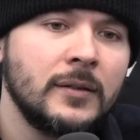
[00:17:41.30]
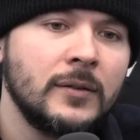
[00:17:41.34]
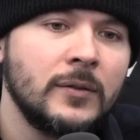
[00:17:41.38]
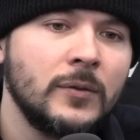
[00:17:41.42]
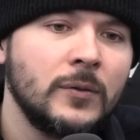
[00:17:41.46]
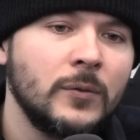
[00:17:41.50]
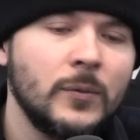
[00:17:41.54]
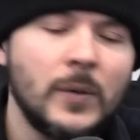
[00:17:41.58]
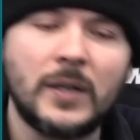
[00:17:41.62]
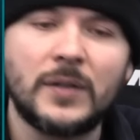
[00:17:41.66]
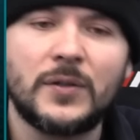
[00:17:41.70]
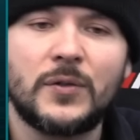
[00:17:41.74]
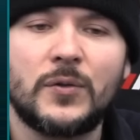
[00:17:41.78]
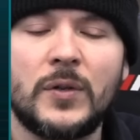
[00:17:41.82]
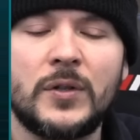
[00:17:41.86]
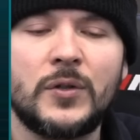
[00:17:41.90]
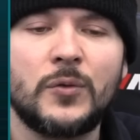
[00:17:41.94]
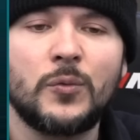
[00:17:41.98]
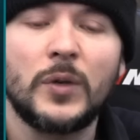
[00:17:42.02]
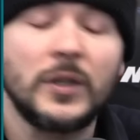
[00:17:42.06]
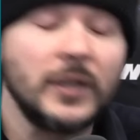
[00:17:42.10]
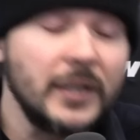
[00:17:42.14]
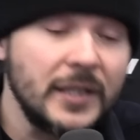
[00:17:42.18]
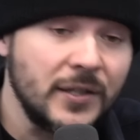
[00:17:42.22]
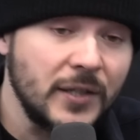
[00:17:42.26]
Well, it's, it's
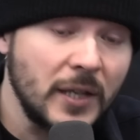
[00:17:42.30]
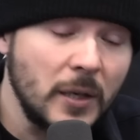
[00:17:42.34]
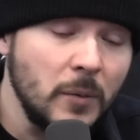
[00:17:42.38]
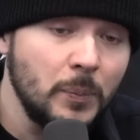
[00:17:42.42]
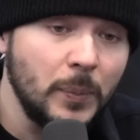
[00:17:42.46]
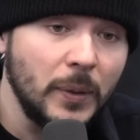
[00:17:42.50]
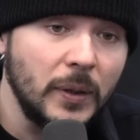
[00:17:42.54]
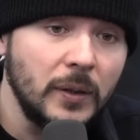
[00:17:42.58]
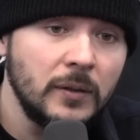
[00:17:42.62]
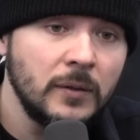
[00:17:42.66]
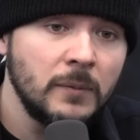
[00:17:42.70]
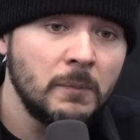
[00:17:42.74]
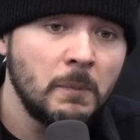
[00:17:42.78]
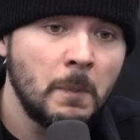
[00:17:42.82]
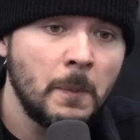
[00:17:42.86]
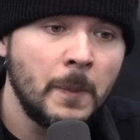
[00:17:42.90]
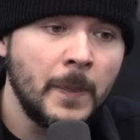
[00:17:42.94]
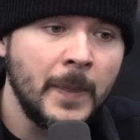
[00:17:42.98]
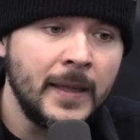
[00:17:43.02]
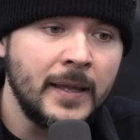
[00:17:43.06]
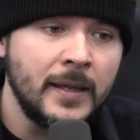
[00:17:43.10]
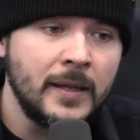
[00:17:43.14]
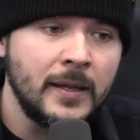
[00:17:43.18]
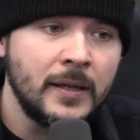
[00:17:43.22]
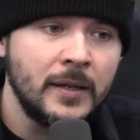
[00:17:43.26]
really simple.
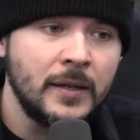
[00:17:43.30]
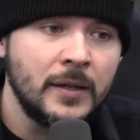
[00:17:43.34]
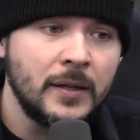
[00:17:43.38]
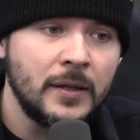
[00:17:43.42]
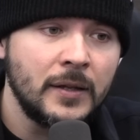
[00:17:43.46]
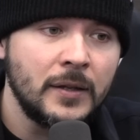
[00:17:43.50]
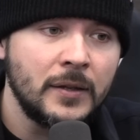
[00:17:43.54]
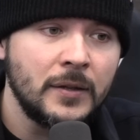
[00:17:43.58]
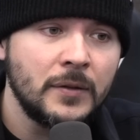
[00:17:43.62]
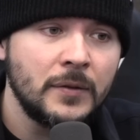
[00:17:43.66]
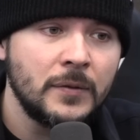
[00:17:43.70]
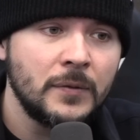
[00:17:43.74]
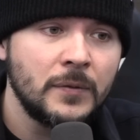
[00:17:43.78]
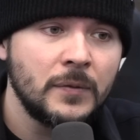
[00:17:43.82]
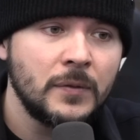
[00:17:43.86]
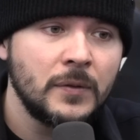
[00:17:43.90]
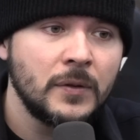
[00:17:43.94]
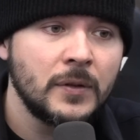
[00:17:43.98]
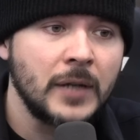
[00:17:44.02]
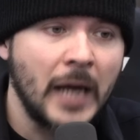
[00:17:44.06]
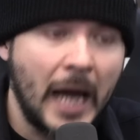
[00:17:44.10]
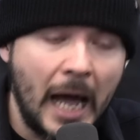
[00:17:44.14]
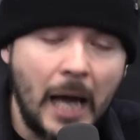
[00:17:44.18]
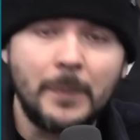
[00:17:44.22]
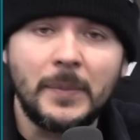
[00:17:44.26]

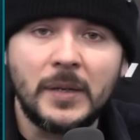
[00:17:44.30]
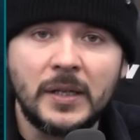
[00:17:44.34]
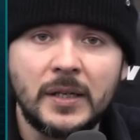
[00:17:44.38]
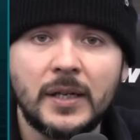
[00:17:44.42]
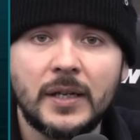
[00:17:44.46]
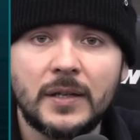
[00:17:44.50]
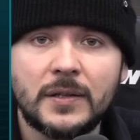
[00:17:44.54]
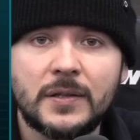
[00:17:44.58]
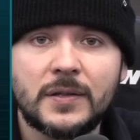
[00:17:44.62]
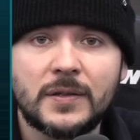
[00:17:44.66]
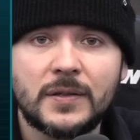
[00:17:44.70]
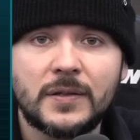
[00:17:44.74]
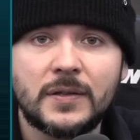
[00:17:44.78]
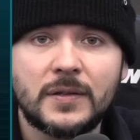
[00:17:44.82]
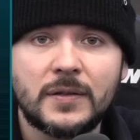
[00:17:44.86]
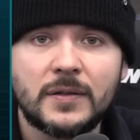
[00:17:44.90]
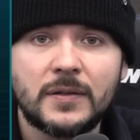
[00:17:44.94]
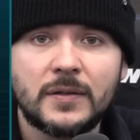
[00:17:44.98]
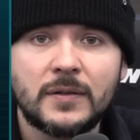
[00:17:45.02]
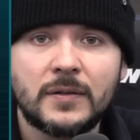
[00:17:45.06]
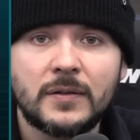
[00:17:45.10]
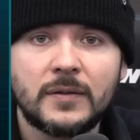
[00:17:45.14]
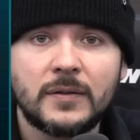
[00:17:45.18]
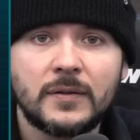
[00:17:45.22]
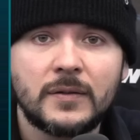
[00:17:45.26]
Communists,
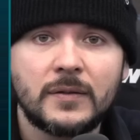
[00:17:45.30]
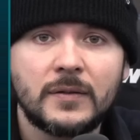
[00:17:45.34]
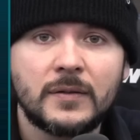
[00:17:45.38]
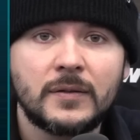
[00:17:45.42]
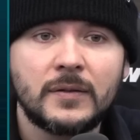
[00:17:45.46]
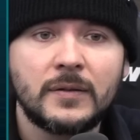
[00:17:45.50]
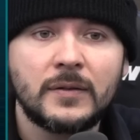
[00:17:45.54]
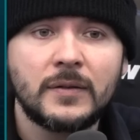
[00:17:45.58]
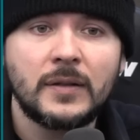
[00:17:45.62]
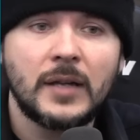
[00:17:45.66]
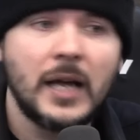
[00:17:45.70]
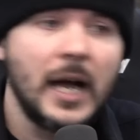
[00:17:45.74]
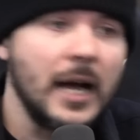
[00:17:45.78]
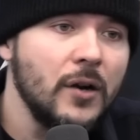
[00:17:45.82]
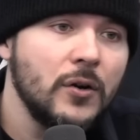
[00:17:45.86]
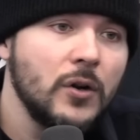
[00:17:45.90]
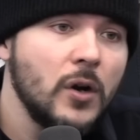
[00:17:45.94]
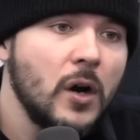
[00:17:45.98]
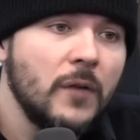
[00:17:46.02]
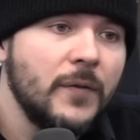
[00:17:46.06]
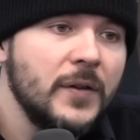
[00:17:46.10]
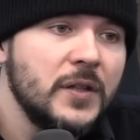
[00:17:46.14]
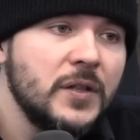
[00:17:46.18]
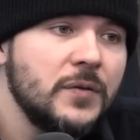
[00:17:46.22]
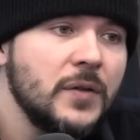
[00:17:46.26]
I don't know
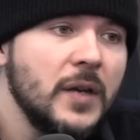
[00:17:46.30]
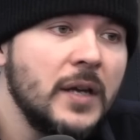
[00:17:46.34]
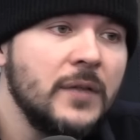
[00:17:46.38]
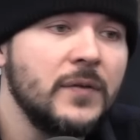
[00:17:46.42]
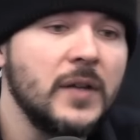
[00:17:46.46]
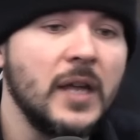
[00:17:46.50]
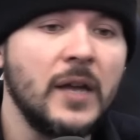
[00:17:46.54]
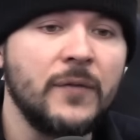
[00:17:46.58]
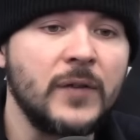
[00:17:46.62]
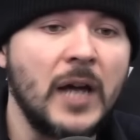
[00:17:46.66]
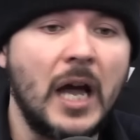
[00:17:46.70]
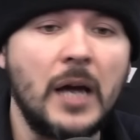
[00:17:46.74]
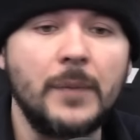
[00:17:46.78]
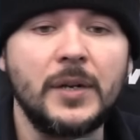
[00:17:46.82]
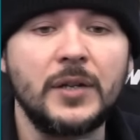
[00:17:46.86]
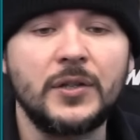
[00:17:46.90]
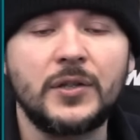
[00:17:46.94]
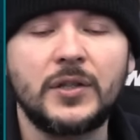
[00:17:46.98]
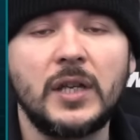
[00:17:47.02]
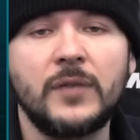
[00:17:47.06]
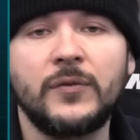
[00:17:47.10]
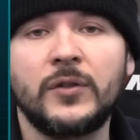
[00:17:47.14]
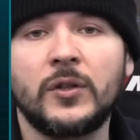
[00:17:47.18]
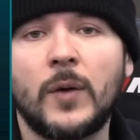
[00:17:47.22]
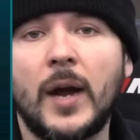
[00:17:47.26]
if it's if, if communist is
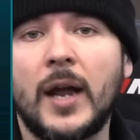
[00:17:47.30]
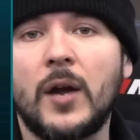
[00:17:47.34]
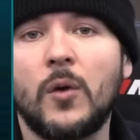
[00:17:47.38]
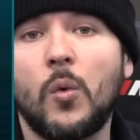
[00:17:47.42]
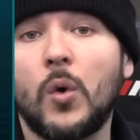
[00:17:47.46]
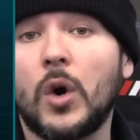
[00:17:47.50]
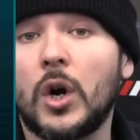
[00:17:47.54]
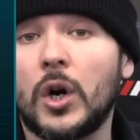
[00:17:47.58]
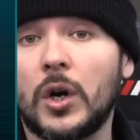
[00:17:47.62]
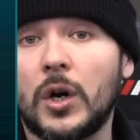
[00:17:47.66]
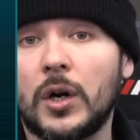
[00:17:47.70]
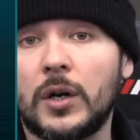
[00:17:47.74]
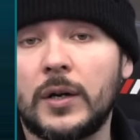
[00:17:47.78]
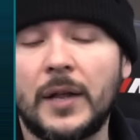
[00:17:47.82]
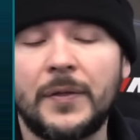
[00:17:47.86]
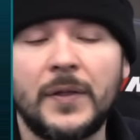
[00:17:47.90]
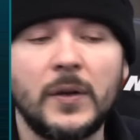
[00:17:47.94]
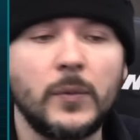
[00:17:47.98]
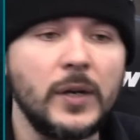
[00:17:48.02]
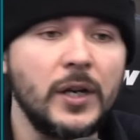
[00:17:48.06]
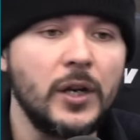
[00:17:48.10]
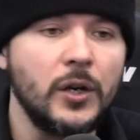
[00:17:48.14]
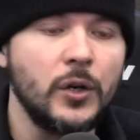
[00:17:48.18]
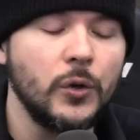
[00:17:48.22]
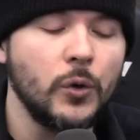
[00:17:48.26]
even the right word. I think
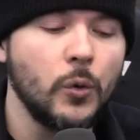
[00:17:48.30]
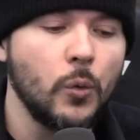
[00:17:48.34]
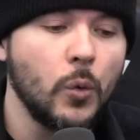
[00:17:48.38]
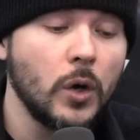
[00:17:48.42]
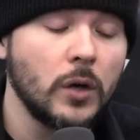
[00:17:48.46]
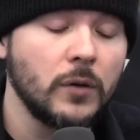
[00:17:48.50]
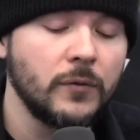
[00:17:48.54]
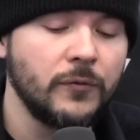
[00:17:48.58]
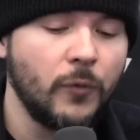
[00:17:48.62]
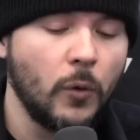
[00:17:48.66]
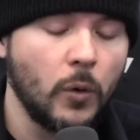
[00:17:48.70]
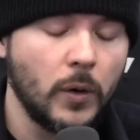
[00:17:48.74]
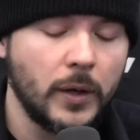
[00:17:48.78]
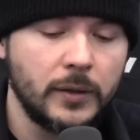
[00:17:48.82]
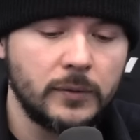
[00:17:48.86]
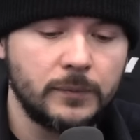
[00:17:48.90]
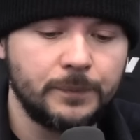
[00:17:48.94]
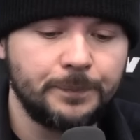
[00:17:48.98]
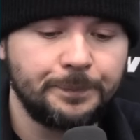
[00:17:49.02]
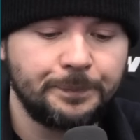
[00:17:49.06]
we need a new word for it.